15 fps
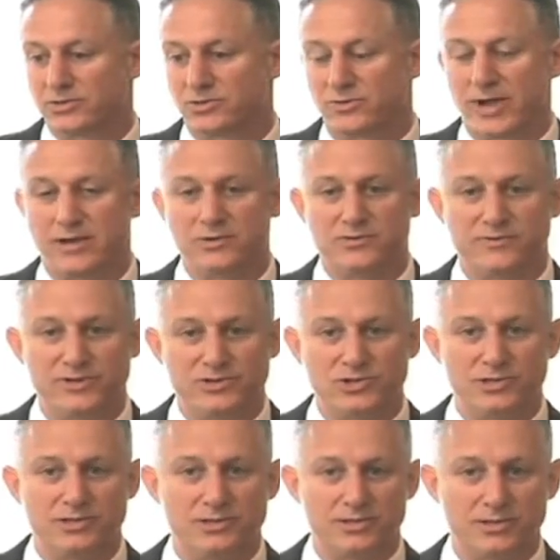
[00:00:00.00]
Ratner's
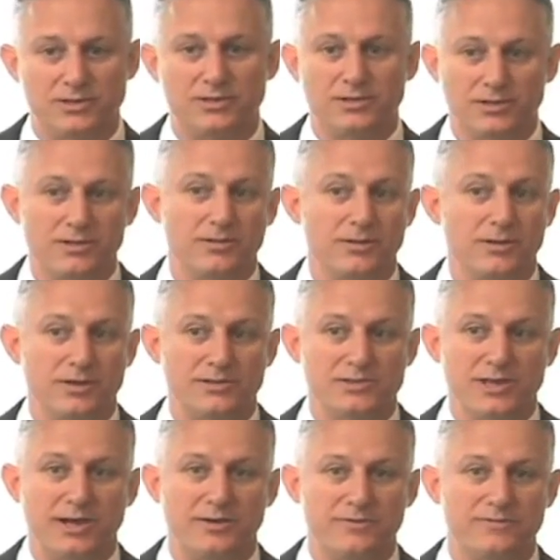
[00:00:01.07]
vision
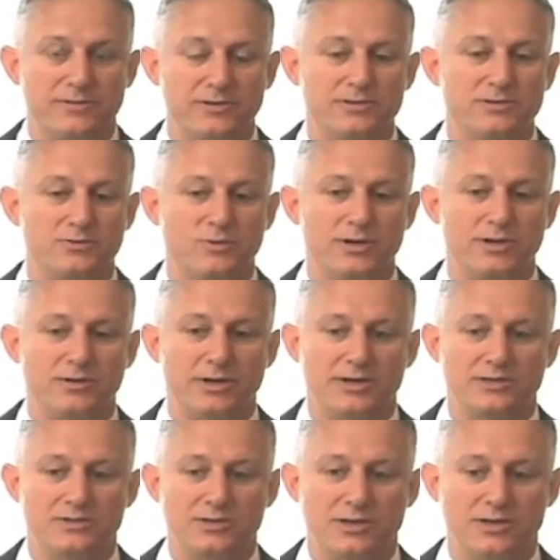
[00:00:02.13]
itself is what has